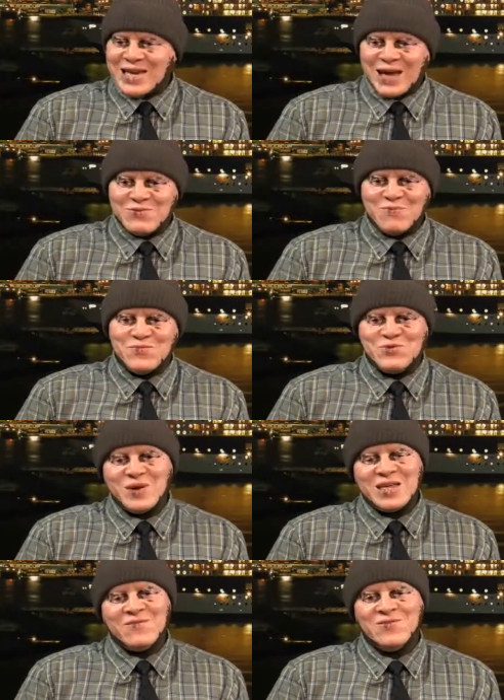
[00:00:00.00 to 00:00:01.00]
uh, you, you
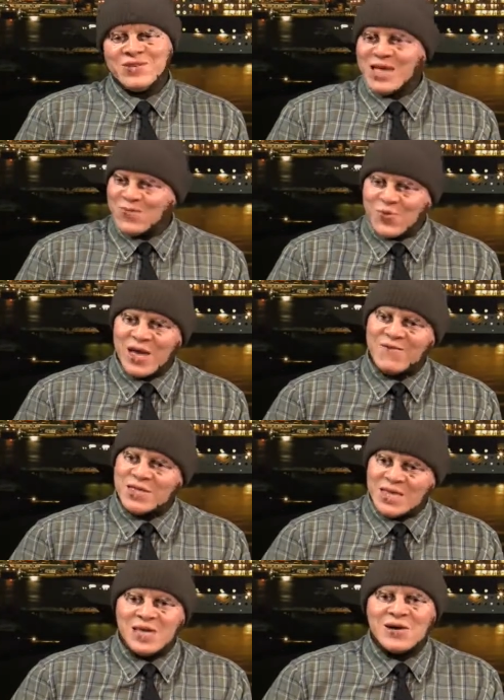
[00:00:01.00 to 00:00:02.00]
might have heard that we have
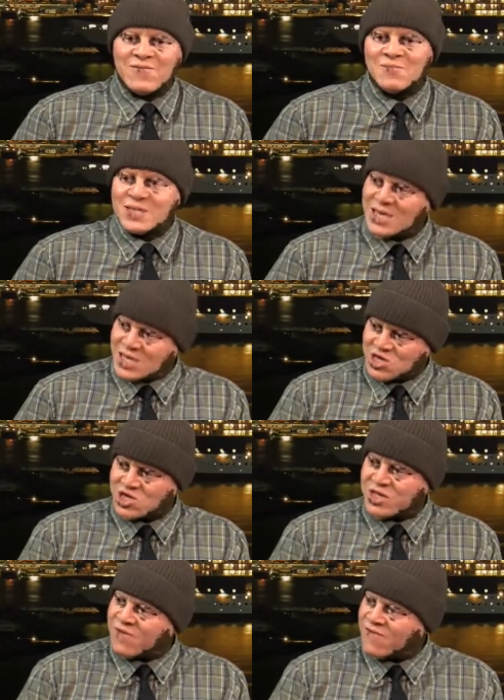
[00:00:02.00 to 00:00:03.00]
an e-government
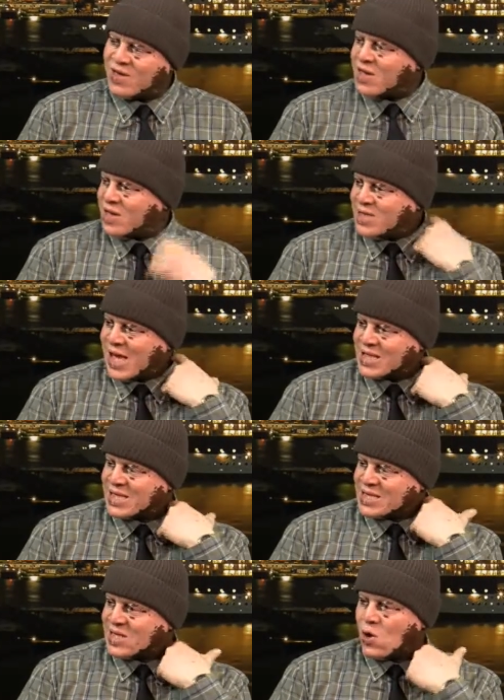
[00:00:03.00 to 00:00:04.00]
initiative that
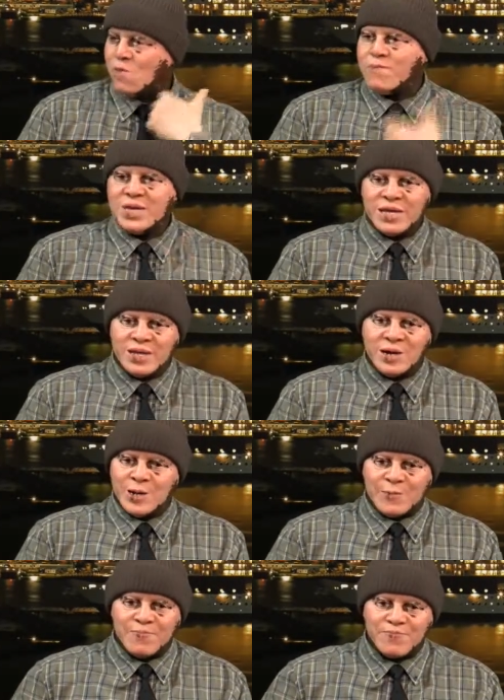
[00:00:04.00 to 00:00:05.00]
is now being,
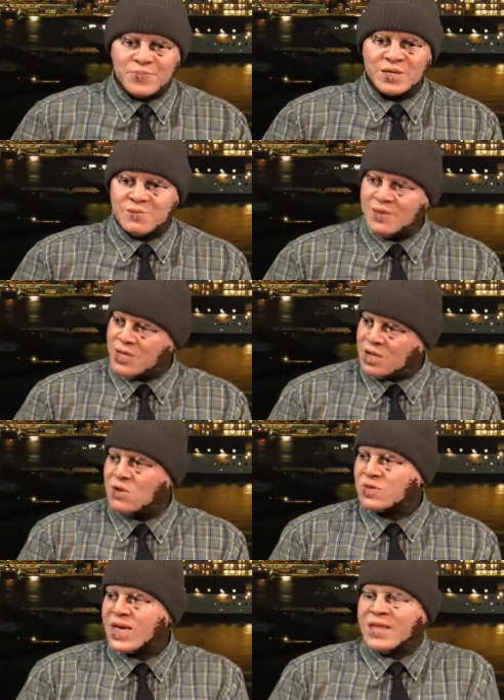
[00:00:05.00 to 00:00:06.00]
um, you know, being
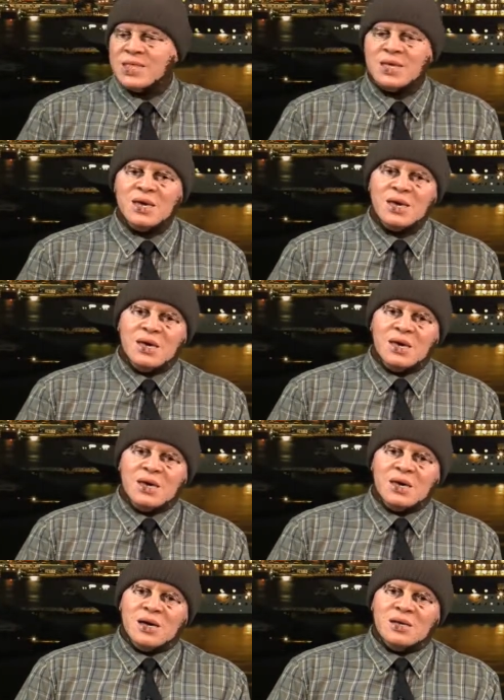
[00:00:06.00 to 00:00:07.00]
looked at
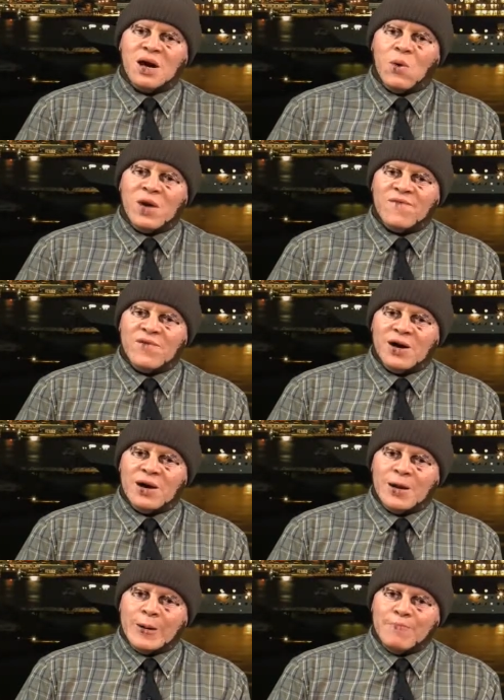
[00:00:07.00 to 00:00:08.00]
however,
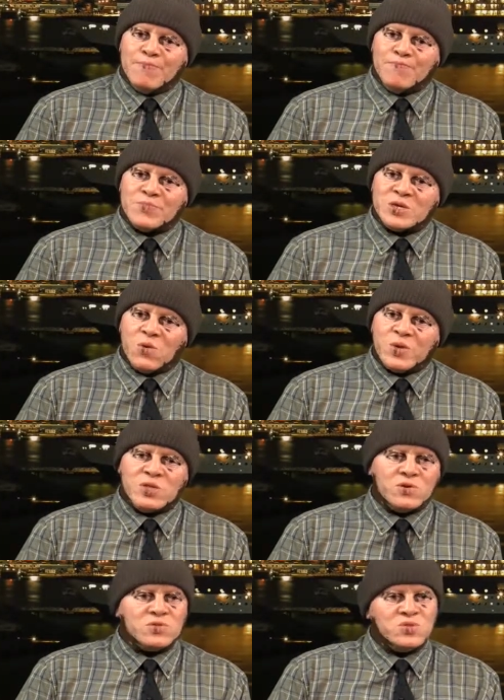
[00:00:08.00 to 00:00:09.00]
um, you know, we
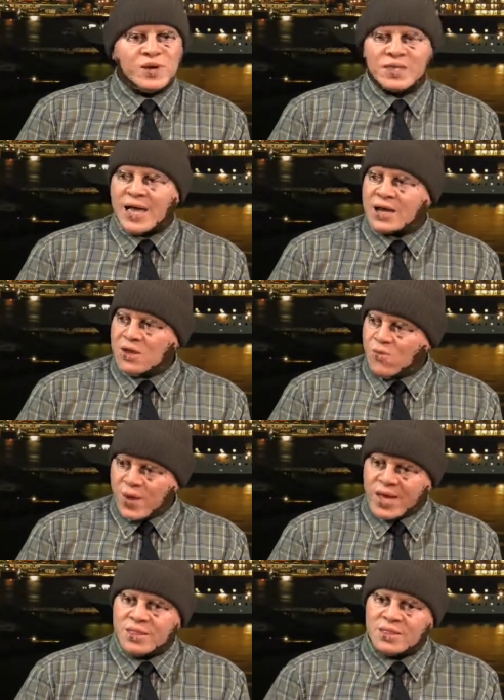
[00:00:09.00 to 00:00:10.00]
don't know exactly
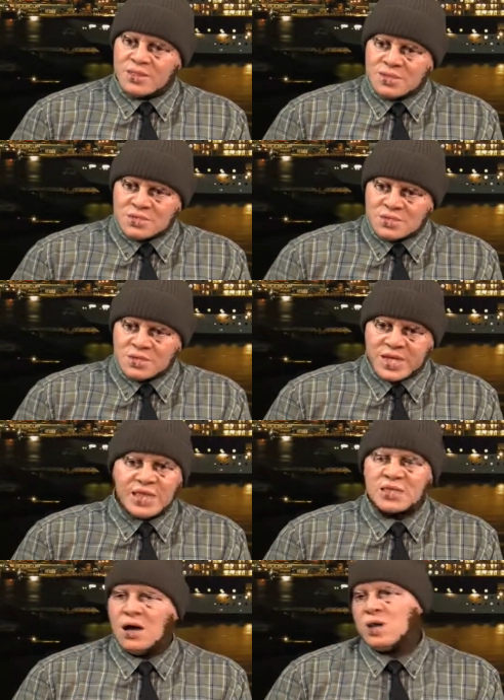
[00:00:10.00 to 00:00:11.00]
when, you know,
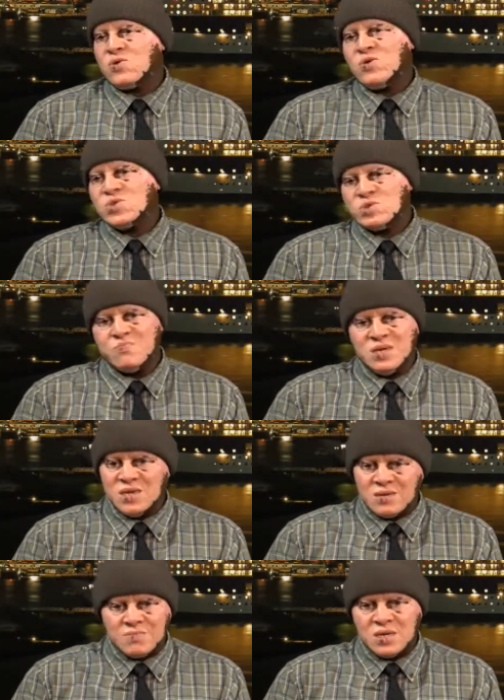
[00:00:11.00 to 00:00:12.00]
that's all going to
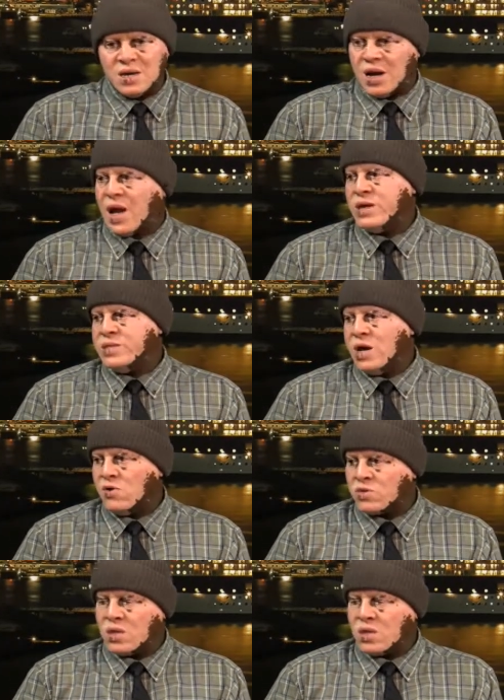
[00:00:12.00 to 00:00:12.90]
be, be ironed out.